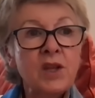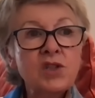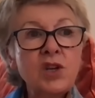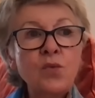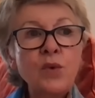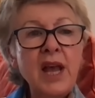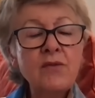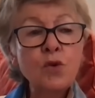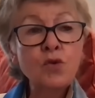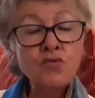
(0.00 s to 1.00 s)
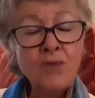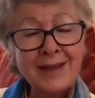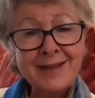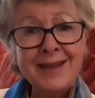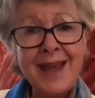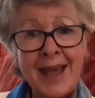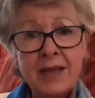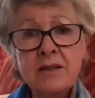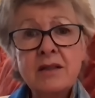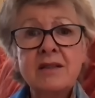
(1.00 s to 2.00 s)
So we have already
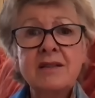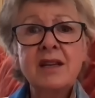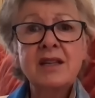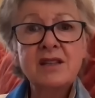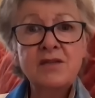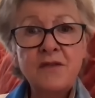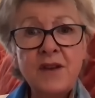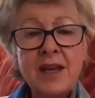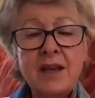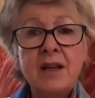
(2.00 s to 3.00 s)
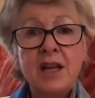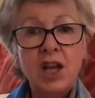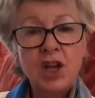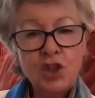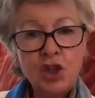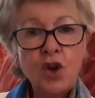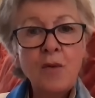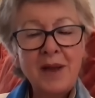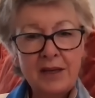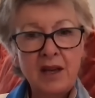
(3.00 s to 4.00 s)
entered a severe
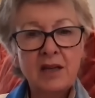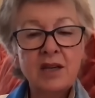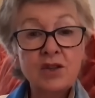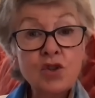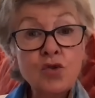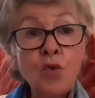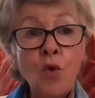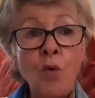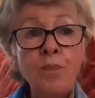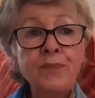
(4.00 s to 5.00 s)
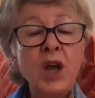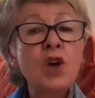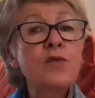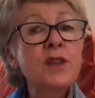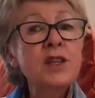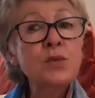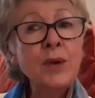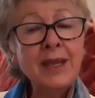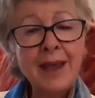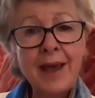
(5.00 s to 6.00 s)
geomagnetic storm over this
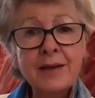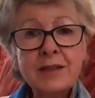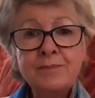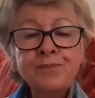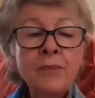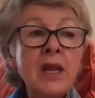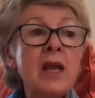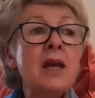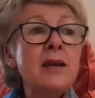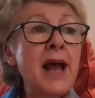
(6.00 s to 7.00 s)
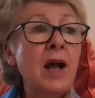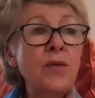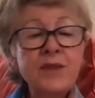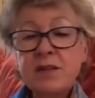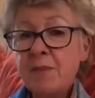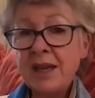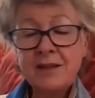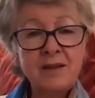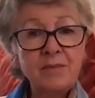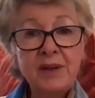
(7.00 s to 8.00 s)
weekend. Now, this may
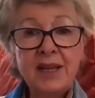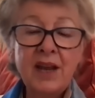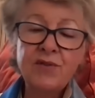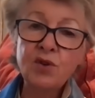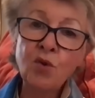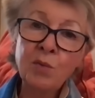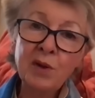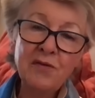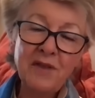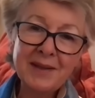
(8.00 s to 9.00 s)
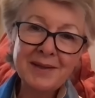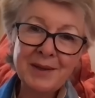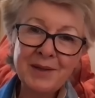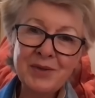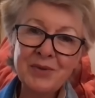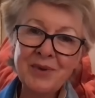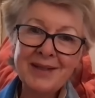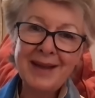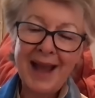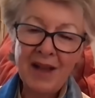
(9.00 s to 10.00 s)
simply have the normal effects that it's
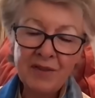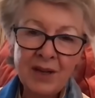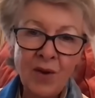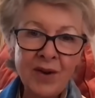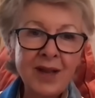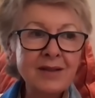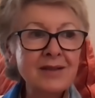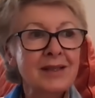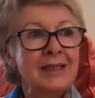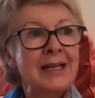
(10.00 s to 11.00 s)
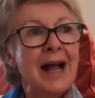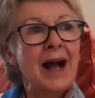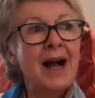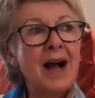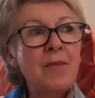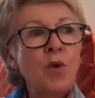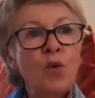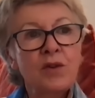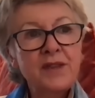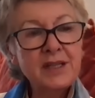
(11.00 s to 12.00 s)
already having on us,
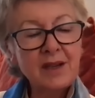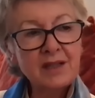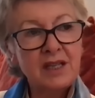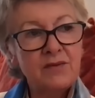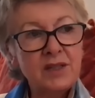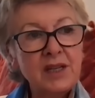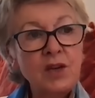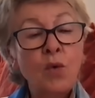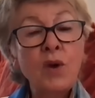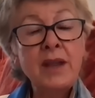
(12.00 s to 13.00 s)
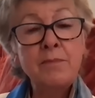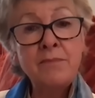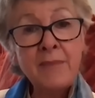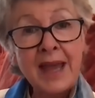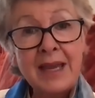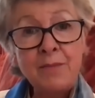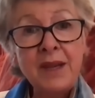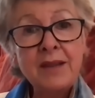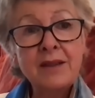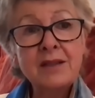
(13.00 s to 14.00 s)
all of this activity, or it may
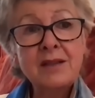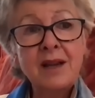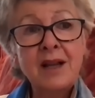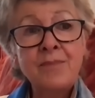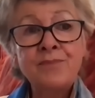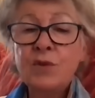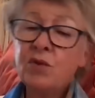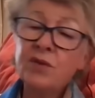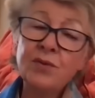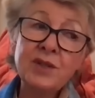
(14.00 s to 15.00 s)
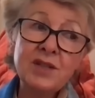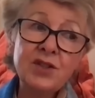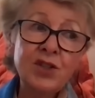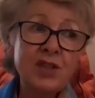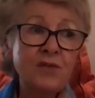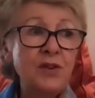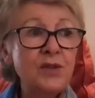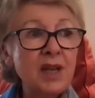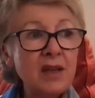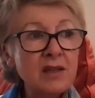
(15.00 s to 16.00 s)
be that, you know, for instance, just a few
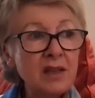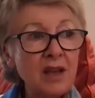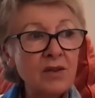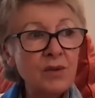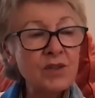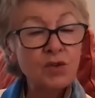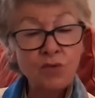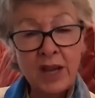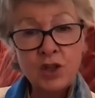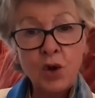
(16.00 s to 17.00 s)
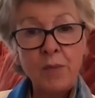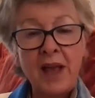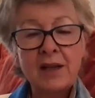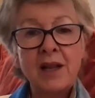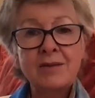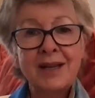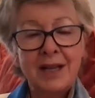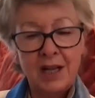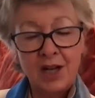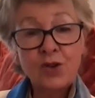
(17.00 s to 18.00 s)
days ago, there was a radio blackout
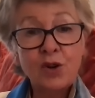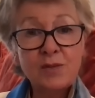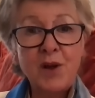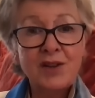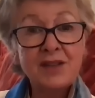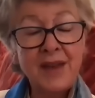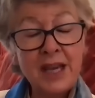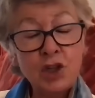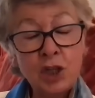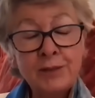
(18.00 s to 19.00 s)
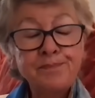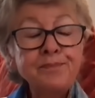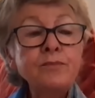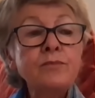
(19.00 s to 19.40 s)
across parts of Asia.